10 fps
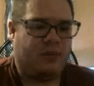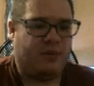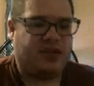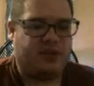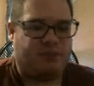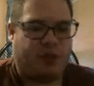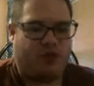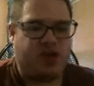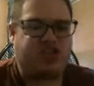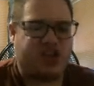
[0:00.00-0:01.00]
but the, but
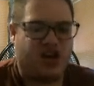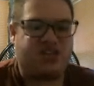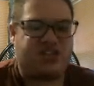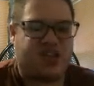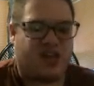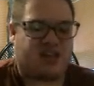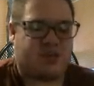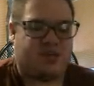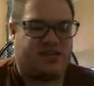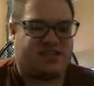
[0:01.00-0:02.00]
one chair stuck
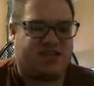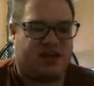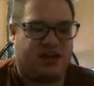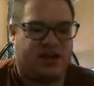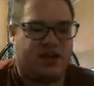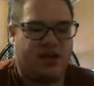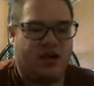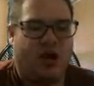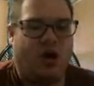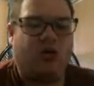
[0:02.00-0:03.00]
up in the ceiling.
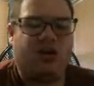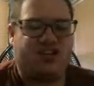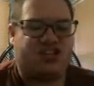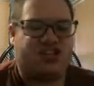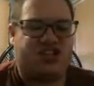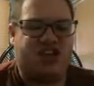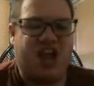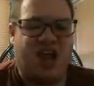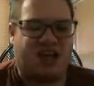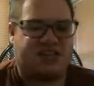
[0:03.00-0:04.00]
Holy
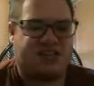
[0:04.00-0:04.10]
shit!